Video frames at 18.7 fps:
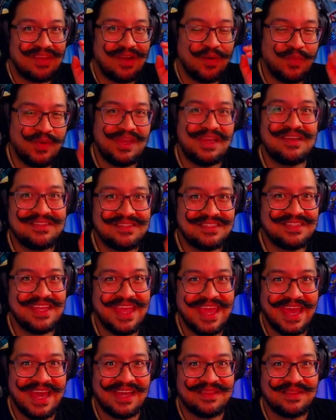we used to
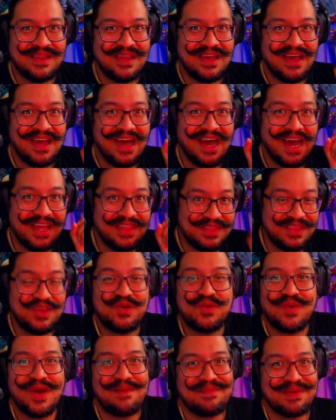get a
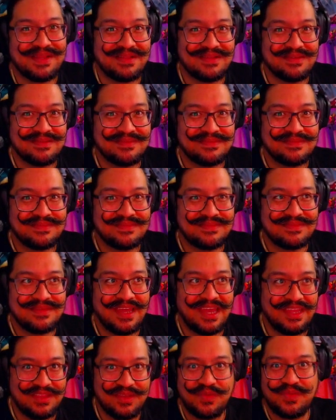new weapon
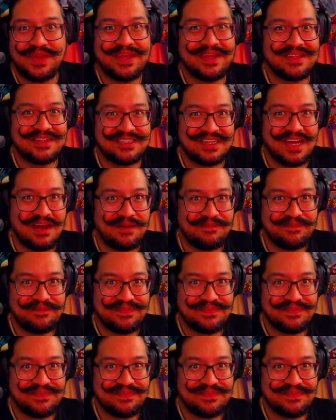in the weekly shop.